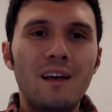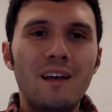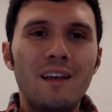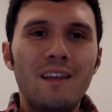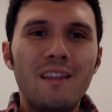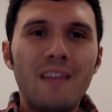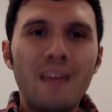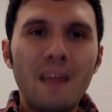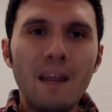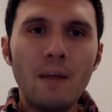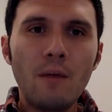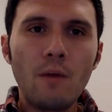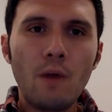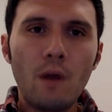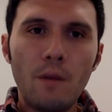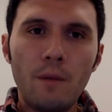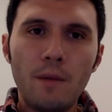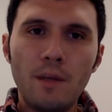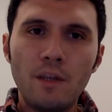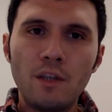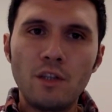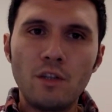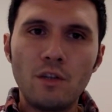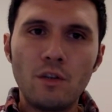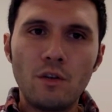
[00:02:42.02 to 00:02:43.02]
then I want to
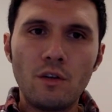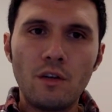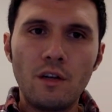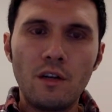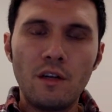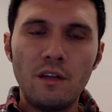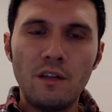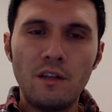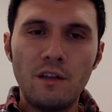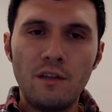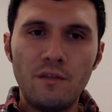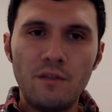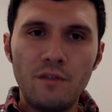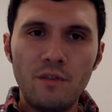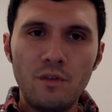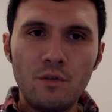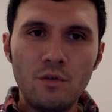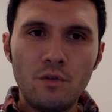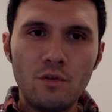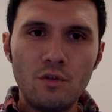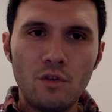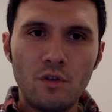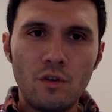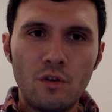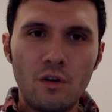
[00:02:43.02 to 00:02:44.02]
make sure that in the
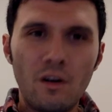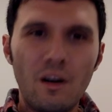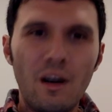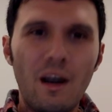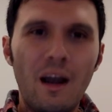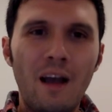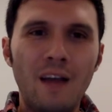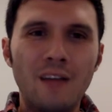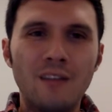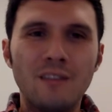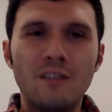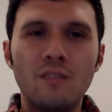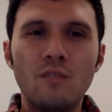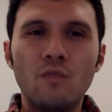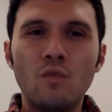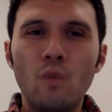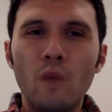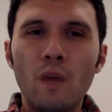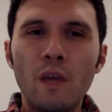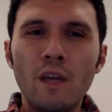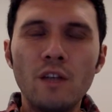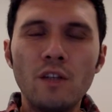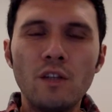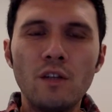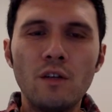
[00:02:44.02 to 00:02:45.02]
future, a
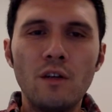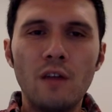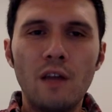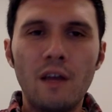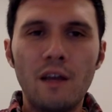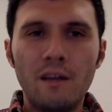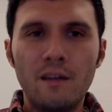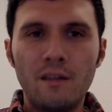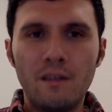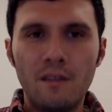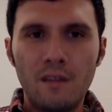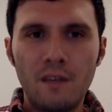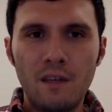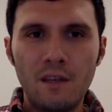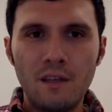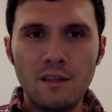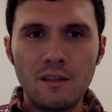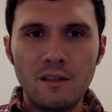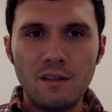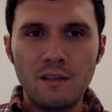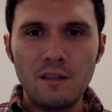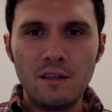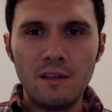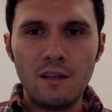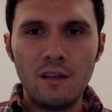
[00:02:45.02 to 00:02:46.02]
situation like
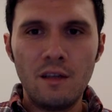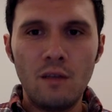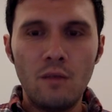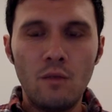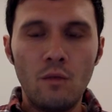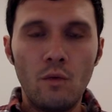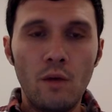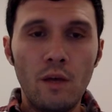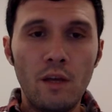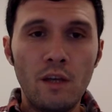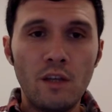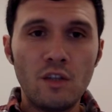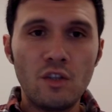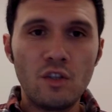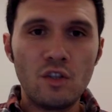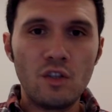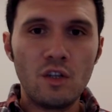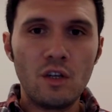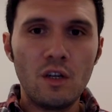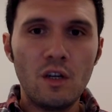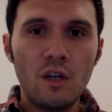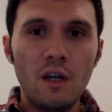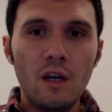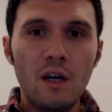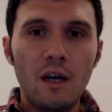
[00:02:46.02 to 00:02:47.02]
this, in
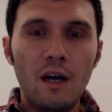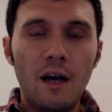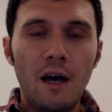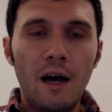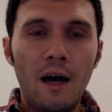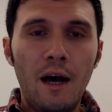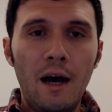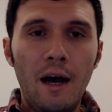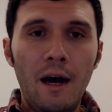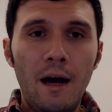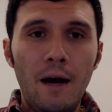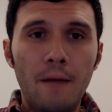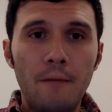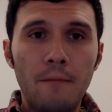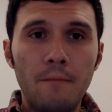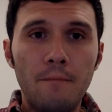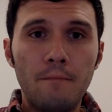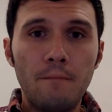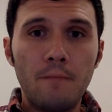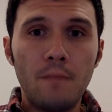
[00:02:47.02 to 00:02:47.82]
which um,